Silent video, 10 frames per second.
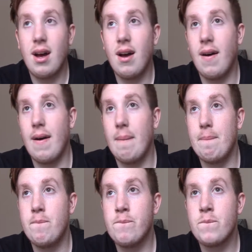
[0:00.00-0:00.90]

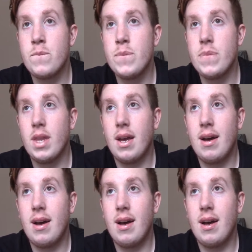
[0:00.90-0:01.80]
And
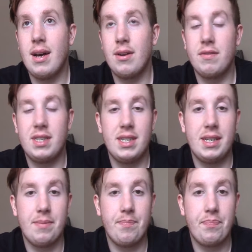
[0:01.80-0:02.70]
obviously,